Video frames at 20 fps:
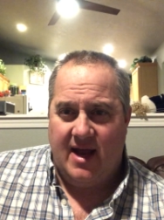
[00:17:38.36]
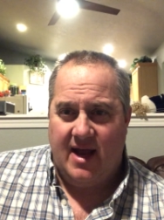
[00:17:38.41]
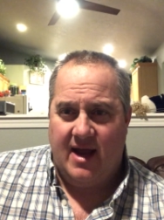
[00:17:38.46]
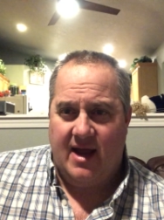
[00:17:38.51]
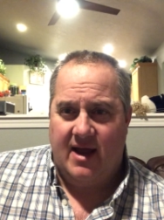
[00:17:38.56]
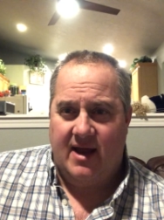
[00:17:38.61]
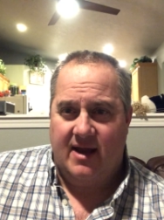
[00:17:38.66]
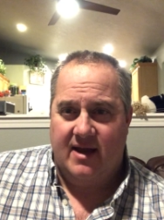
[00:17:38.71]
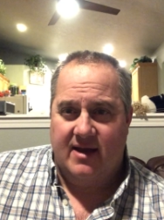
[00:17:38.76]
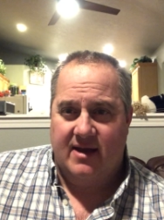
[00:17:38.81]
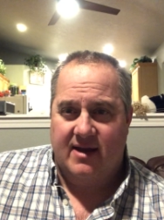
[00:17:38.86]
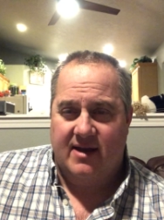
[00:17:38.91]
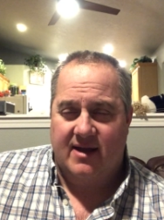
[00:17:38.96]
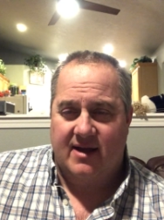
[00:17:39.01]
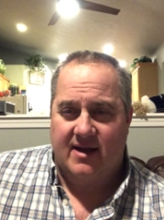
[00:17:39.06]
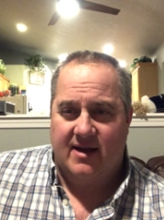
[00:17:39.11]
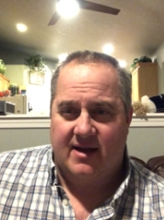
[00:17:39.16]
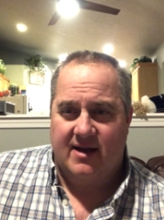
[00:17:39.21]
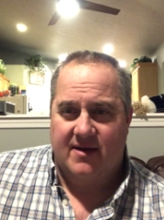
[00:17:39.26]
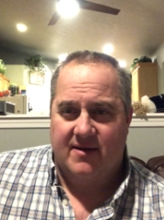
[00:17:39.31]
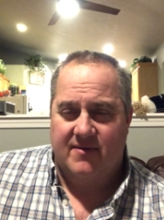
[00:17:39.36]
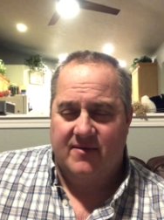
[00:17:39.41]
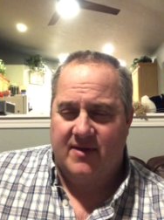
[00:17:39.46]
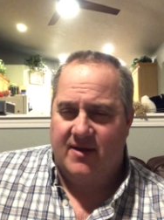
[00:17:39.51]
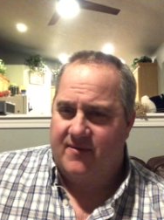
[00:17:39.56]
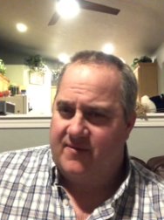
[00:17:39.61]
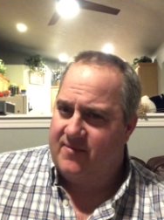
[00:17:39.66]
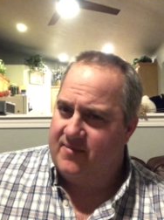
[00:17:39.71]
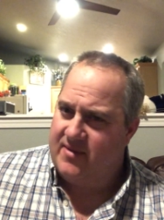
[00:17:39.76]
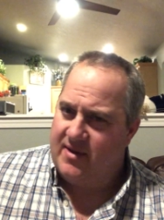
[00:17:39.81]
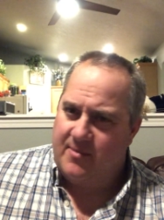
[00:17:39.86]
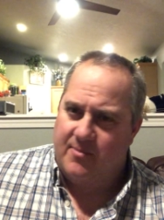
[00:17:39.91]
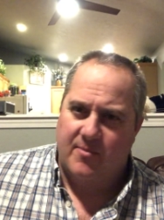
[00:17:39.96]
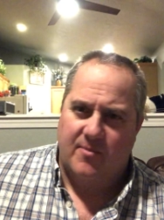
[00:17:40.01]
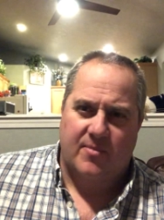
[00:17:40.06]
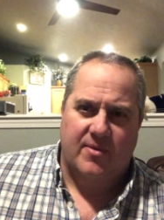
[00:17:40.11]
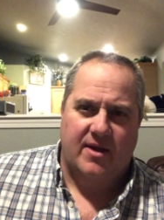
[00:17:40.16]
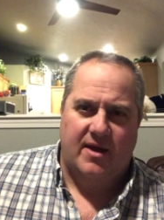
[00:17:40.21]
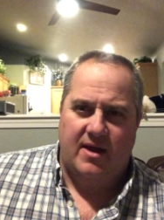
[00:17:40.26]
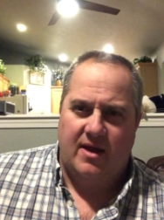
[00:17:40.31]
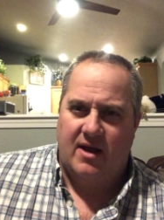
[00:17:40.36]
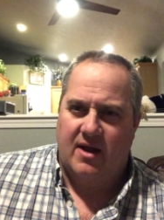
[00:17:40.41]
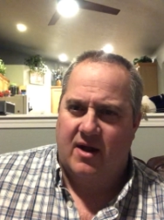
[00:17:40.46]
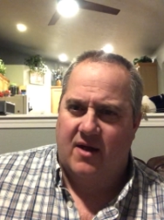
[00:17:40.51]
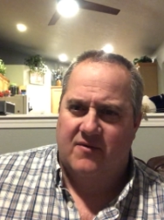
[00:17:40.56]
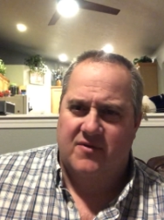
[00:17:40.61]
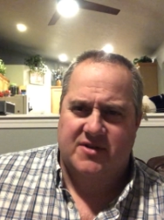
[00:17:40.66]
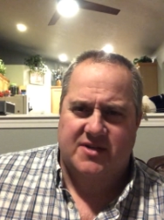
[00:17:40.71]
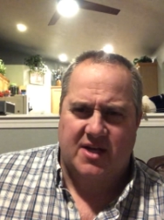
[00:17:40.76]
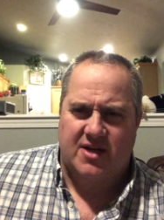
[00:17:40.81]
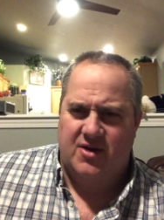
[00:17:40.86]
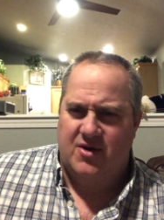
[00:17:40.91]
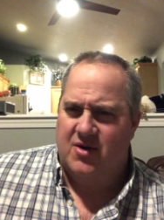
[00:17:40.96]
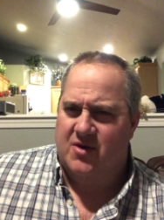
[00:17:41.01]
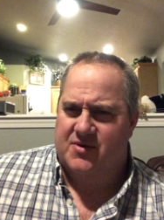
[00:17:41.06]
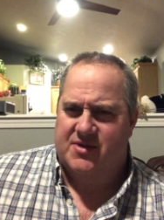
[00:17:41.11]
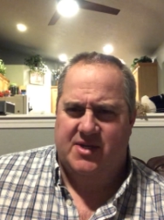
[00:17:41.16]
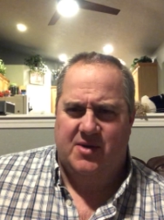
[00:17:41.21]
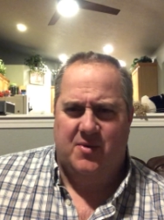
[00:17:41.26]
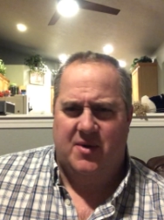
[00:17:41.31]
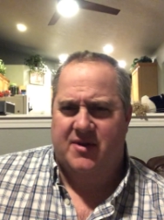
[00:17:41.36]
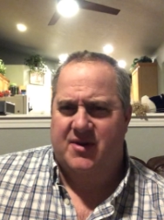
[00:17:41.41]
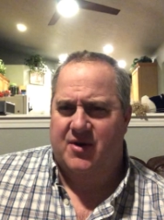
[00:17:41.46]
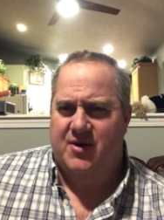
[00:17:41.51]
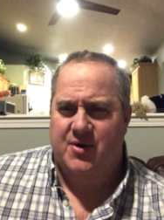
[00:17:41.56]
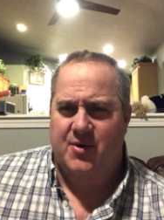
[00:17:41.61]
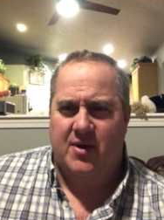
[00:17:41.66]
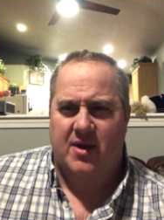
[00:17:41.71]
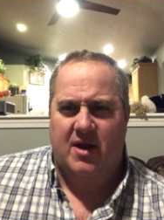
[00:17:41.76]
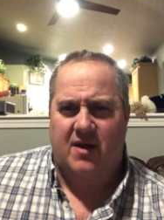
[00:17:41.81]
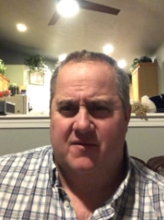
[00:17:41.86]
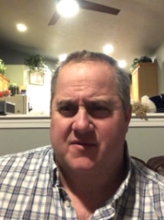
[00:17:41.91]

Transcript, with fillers: and uh, they, they and all of a sudden you don't see what they're doing.